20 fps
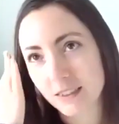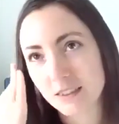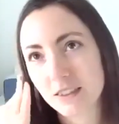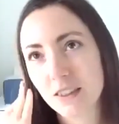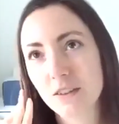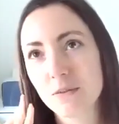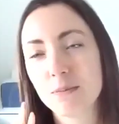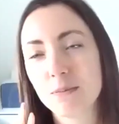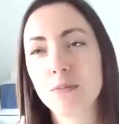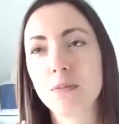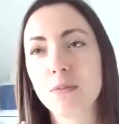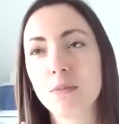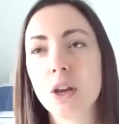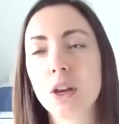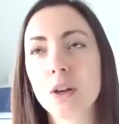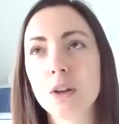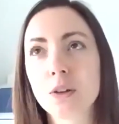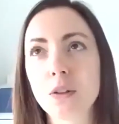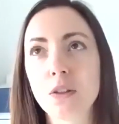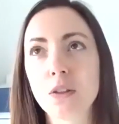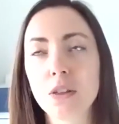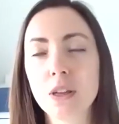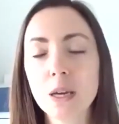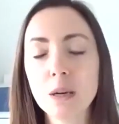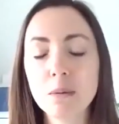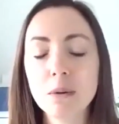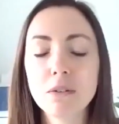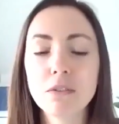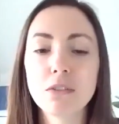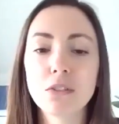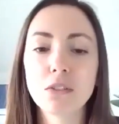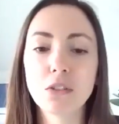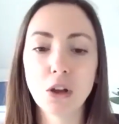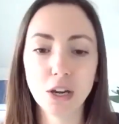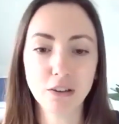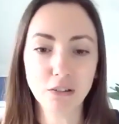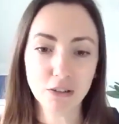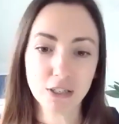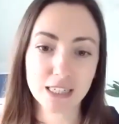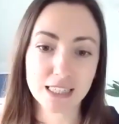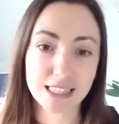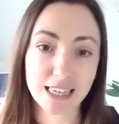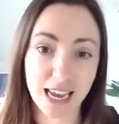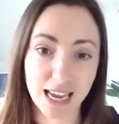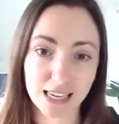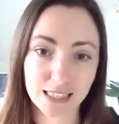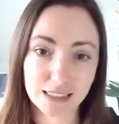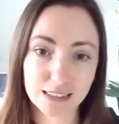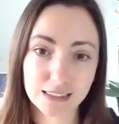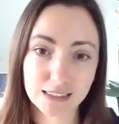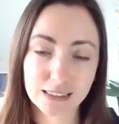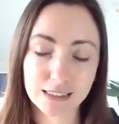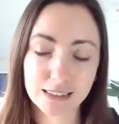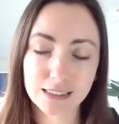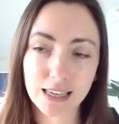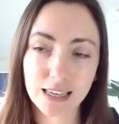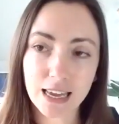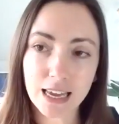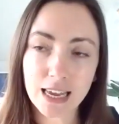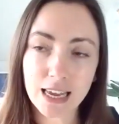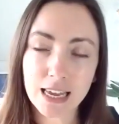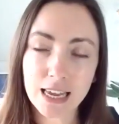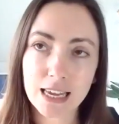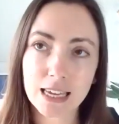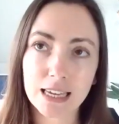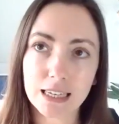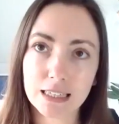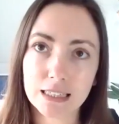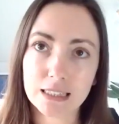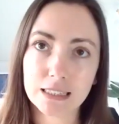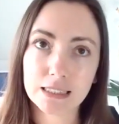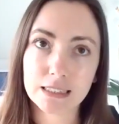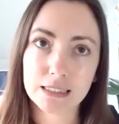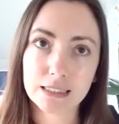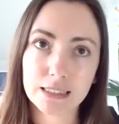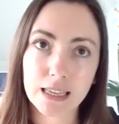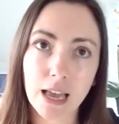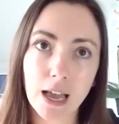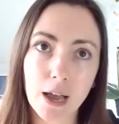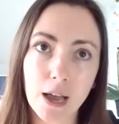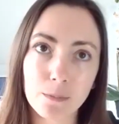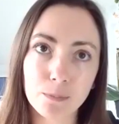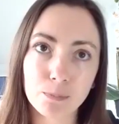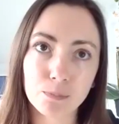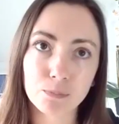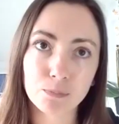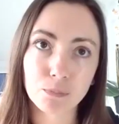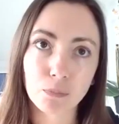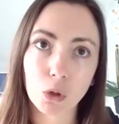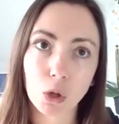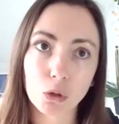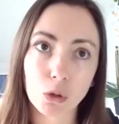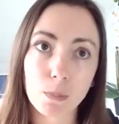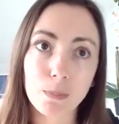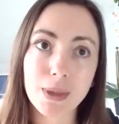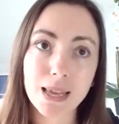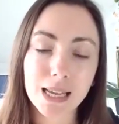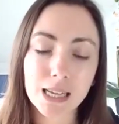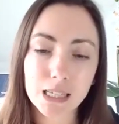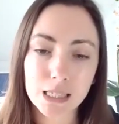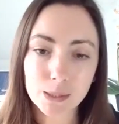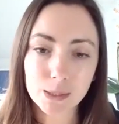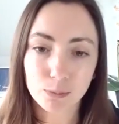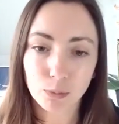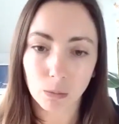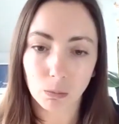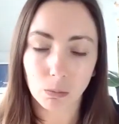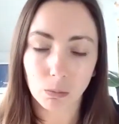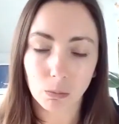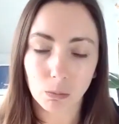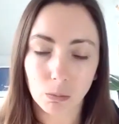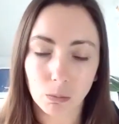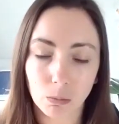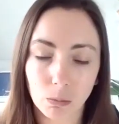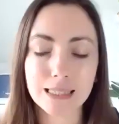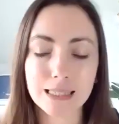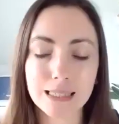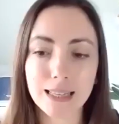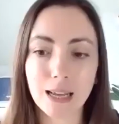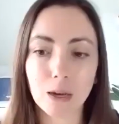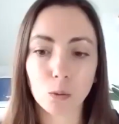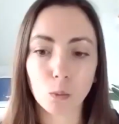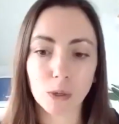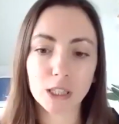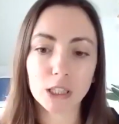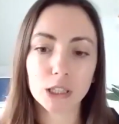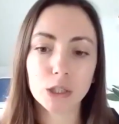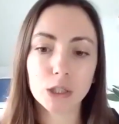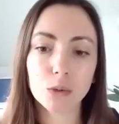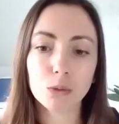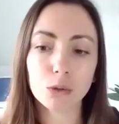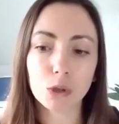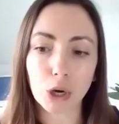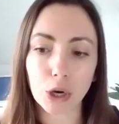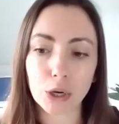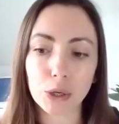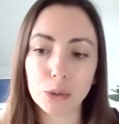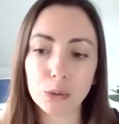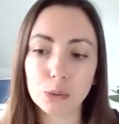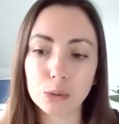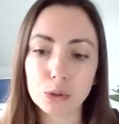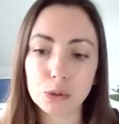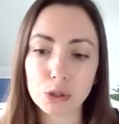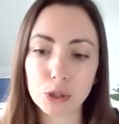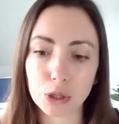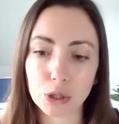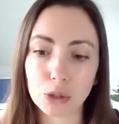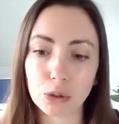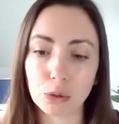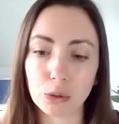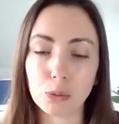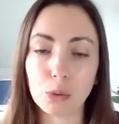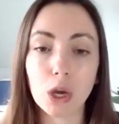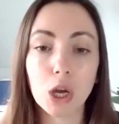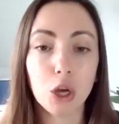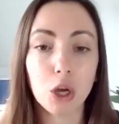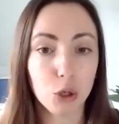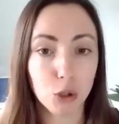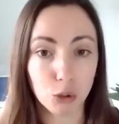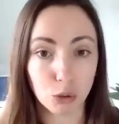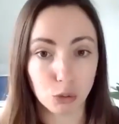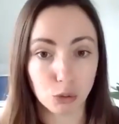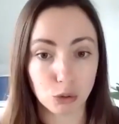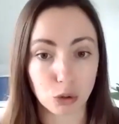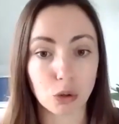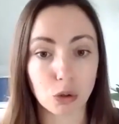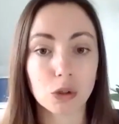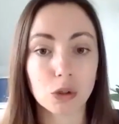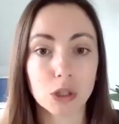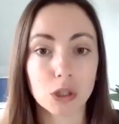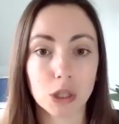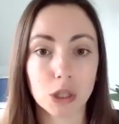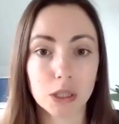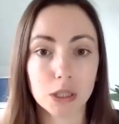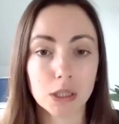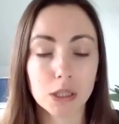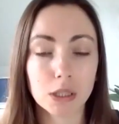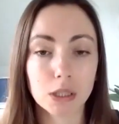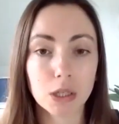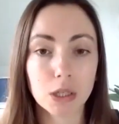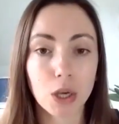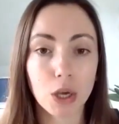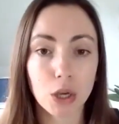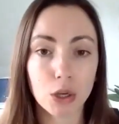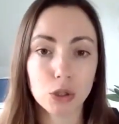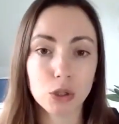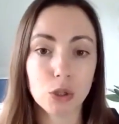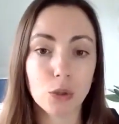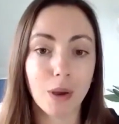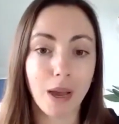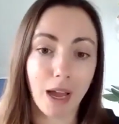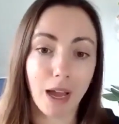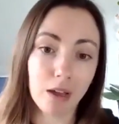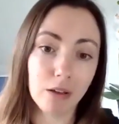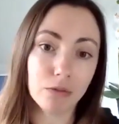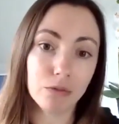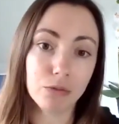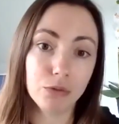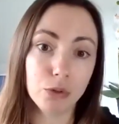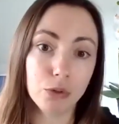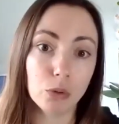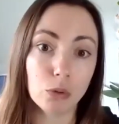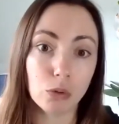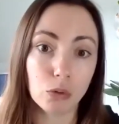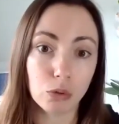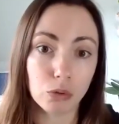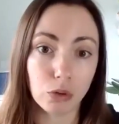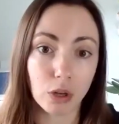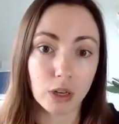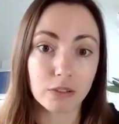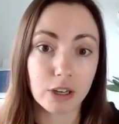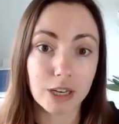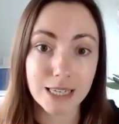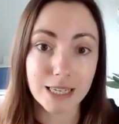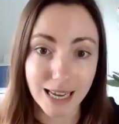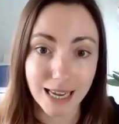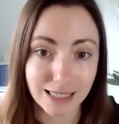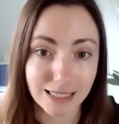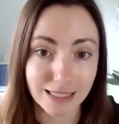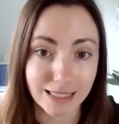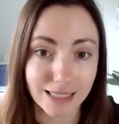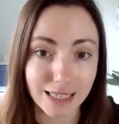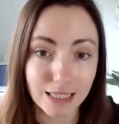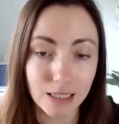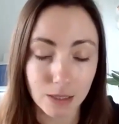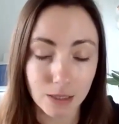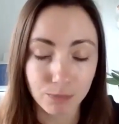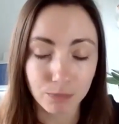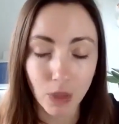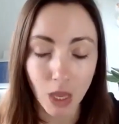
the thing with thyroid tests is the biggest problem is that when you go to your doctors to have your thyroid tested,